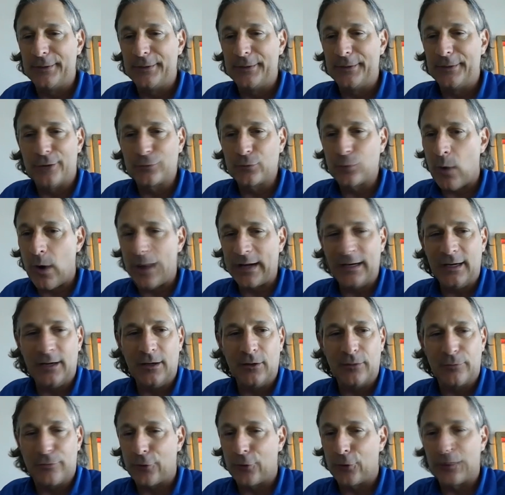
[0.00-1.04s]
you know,
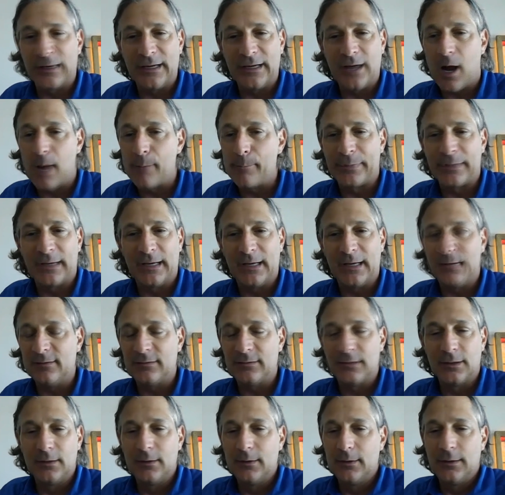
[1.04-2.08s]
20 or 30
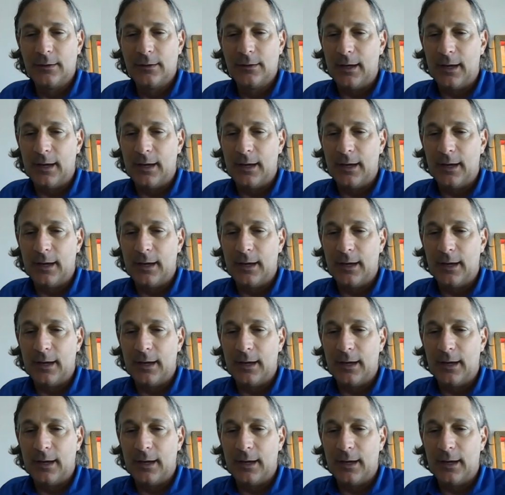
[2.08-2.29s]
companies